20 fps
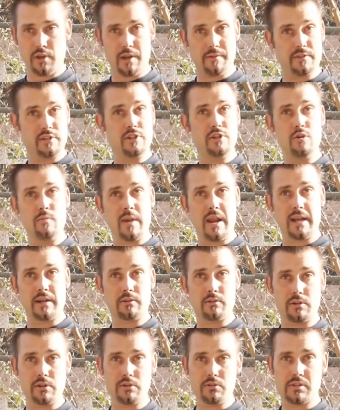you have a two-man
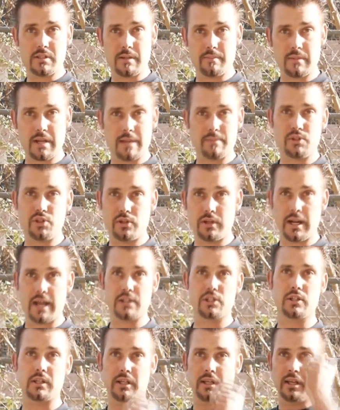crew. Sometimes you can
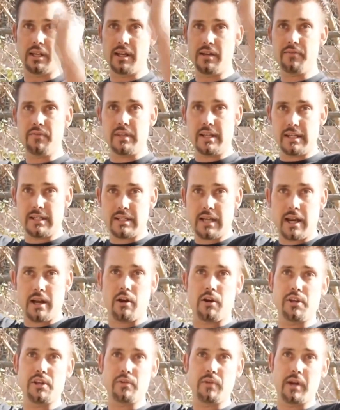actually lift the
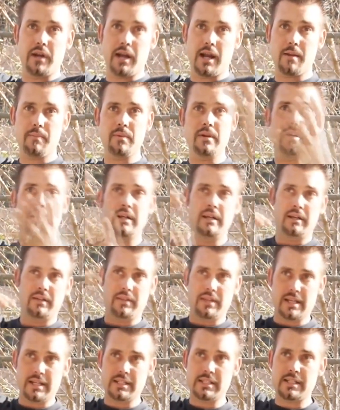entire unit up.
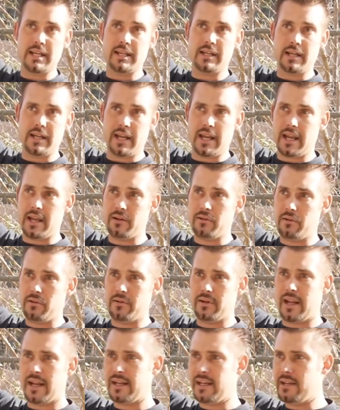The extended
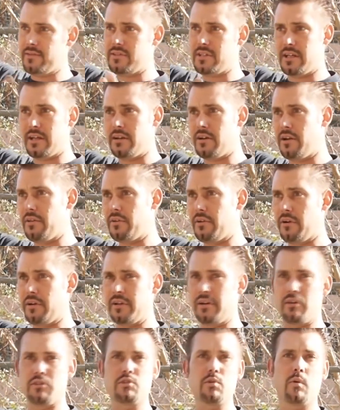handle, it gives it another
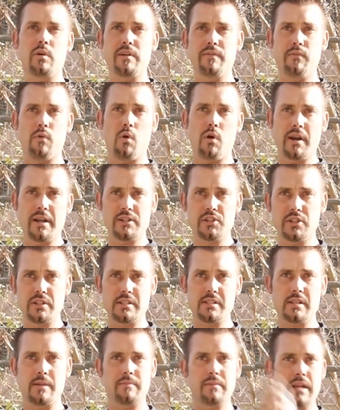24
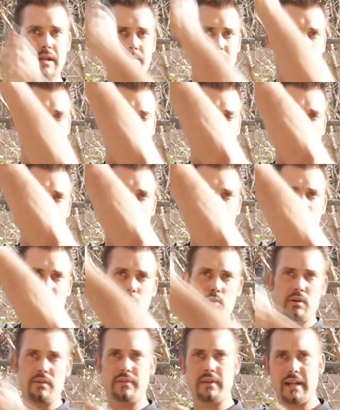inches. Sometimes the person on the
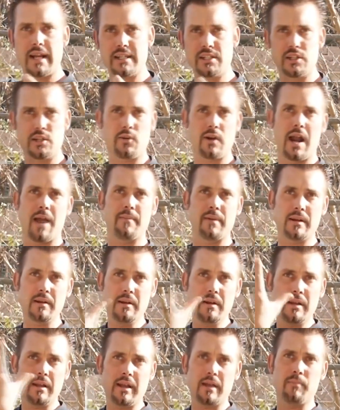roof can actually grab it
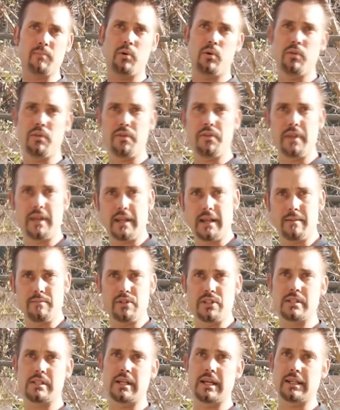and pull the thing up
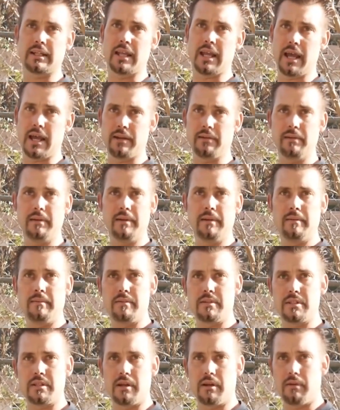just like that.
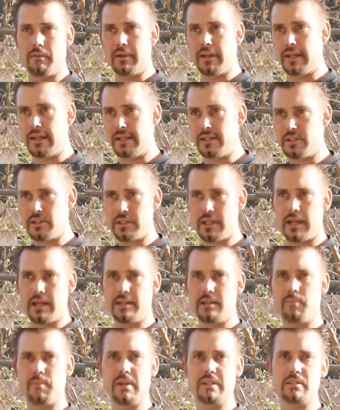So it just kind
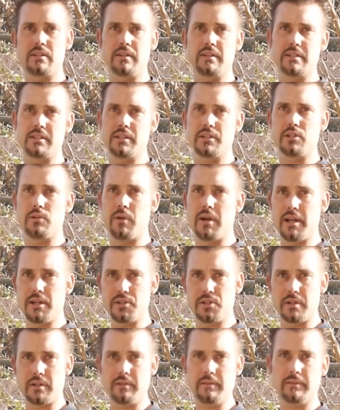of depends on the
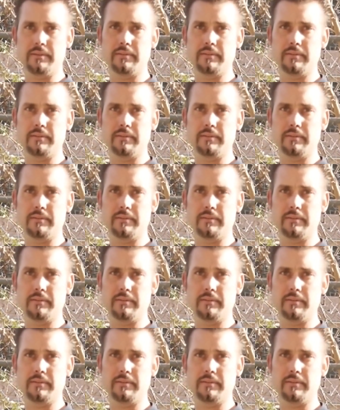situation.